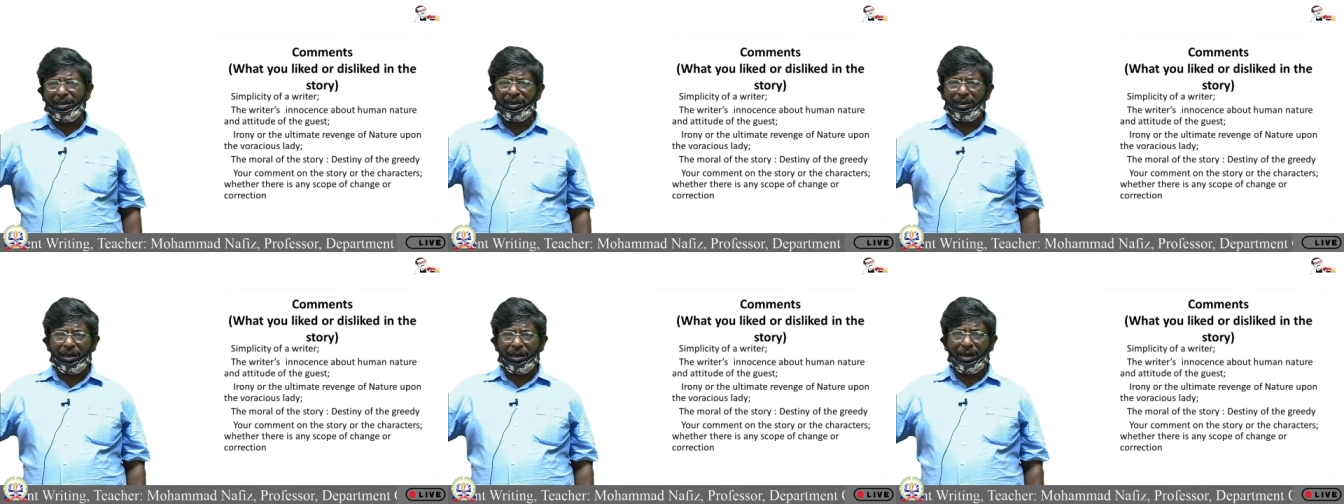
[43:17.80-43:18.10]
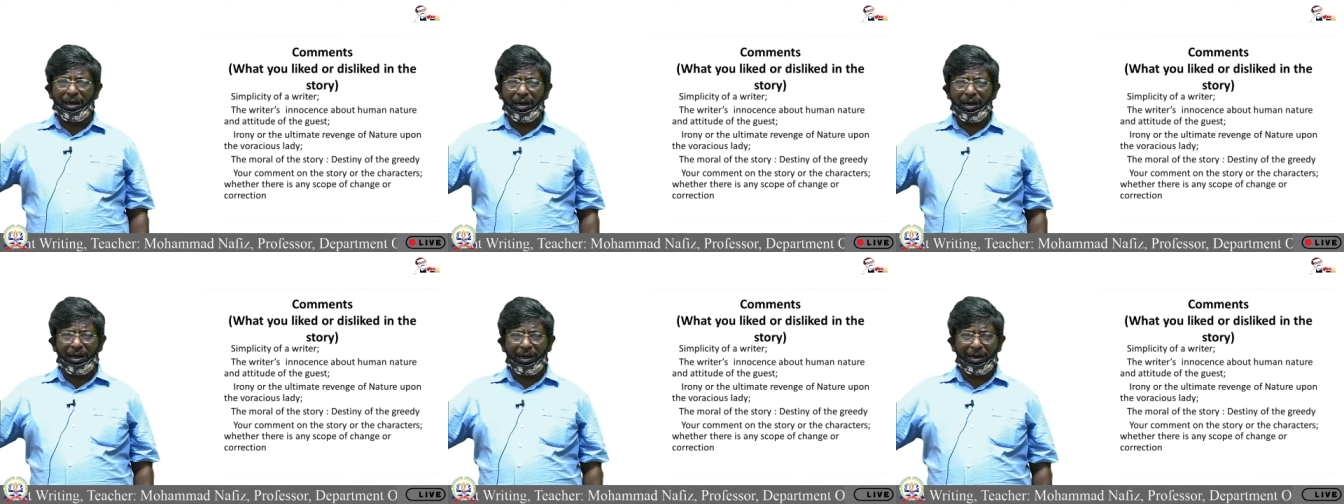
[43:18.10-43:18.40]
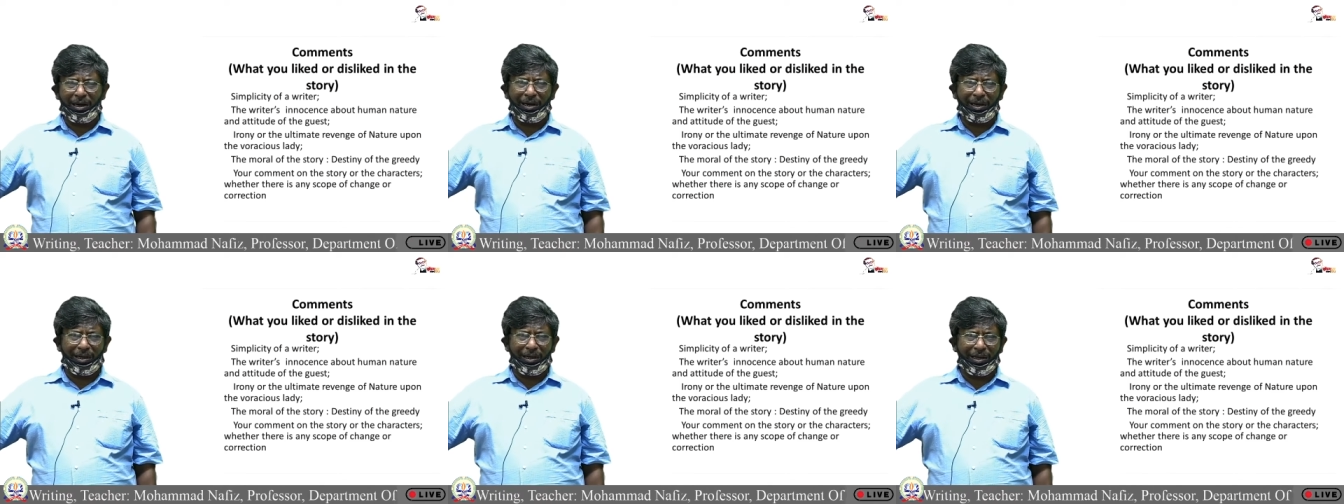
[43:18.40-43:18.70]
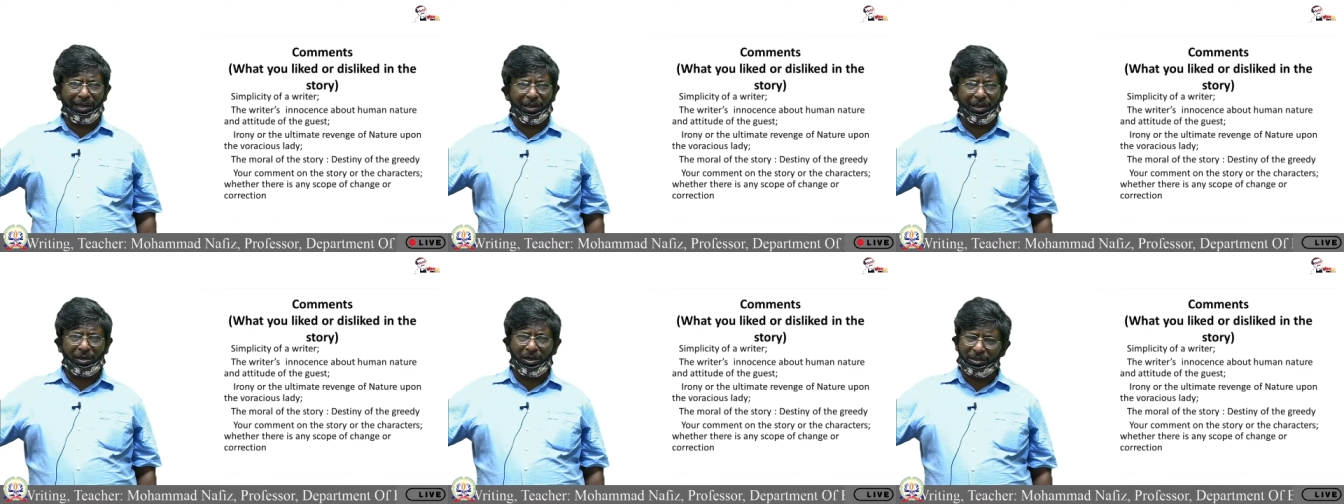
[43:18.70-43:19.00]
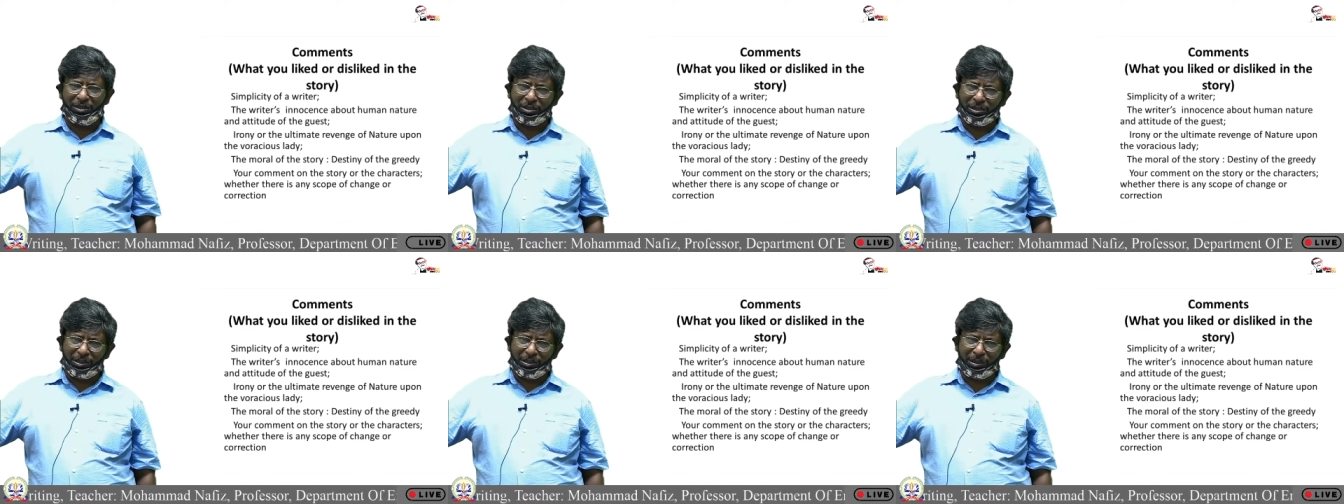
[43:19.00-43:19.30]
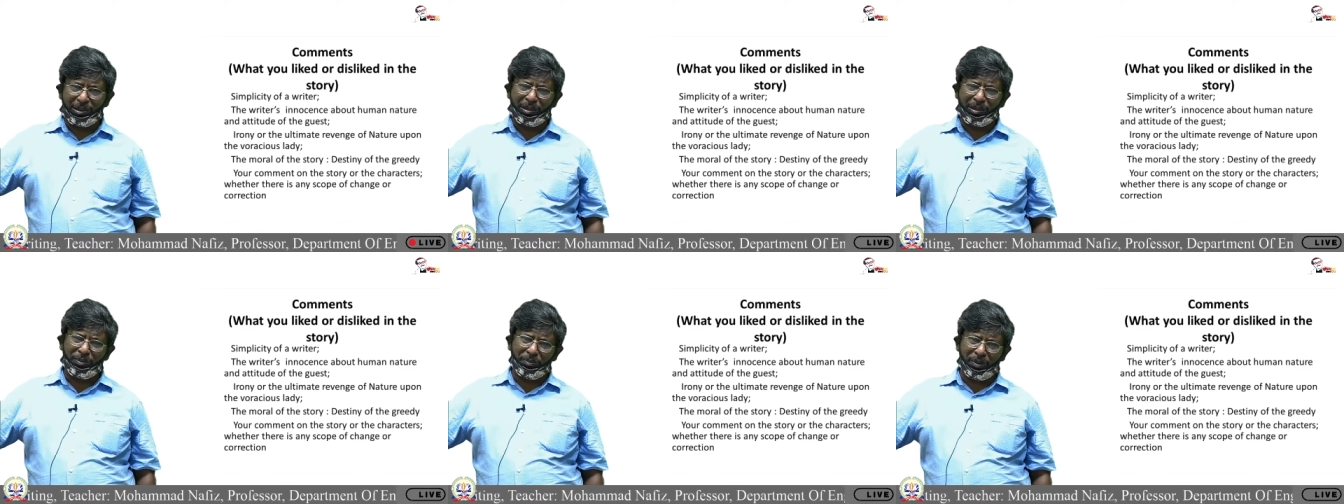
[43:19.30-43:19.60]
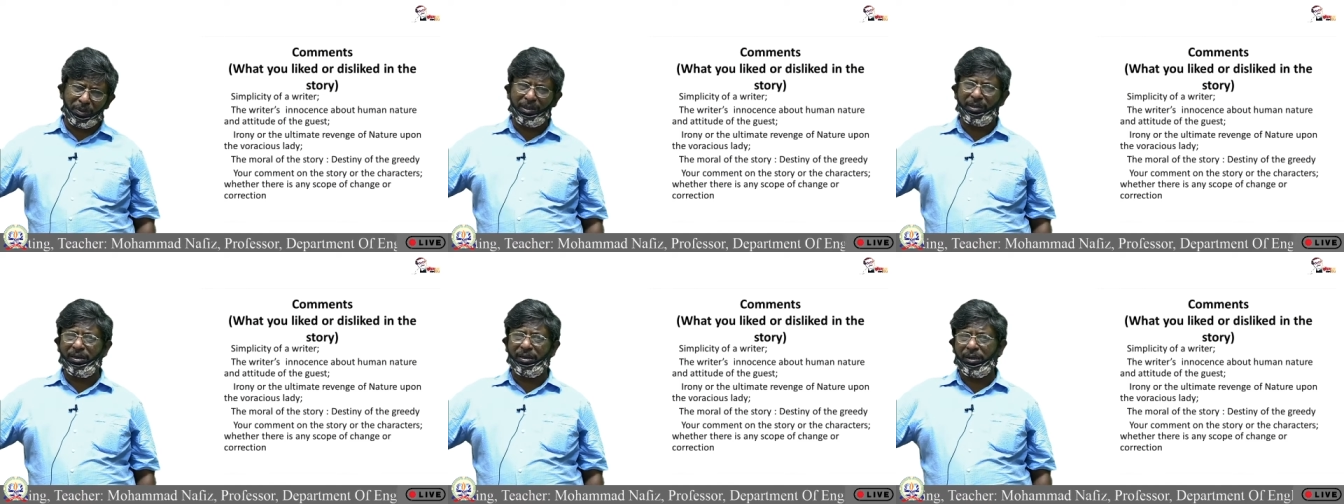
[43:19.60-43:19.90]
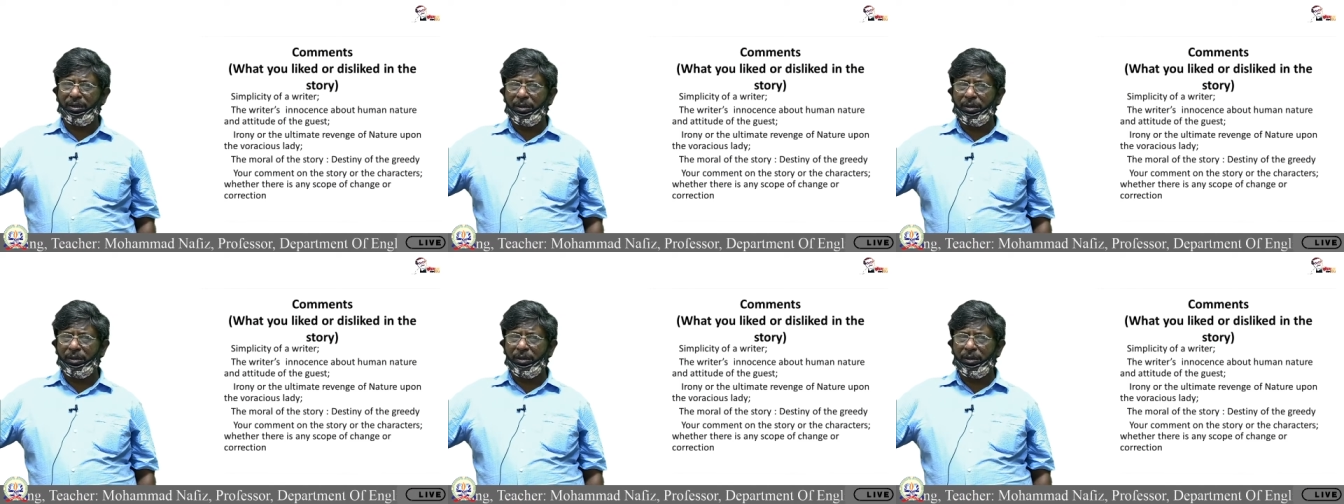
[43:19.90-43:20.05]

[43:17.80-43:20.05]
a considerably